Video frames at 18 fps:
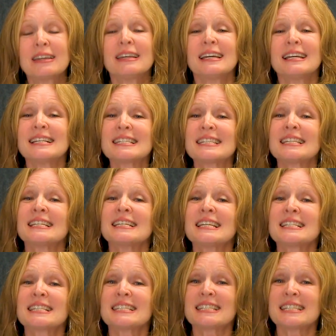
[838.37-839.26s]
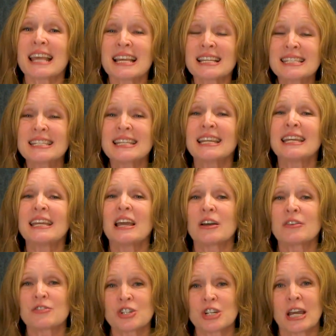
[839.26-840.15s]
is the necessity
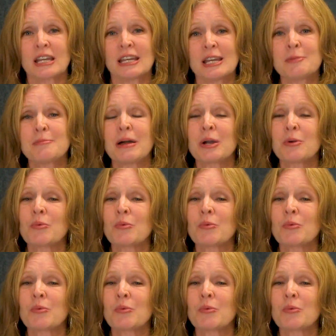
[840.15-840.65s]
of checking my